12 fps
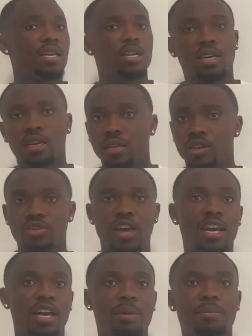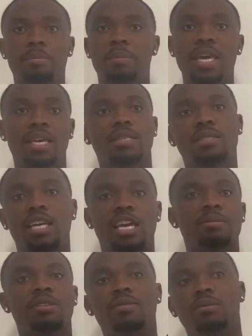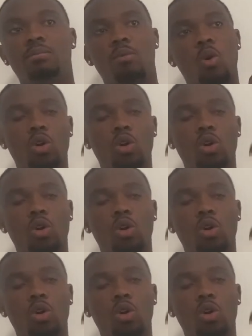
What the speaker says: clear that up, make his name even more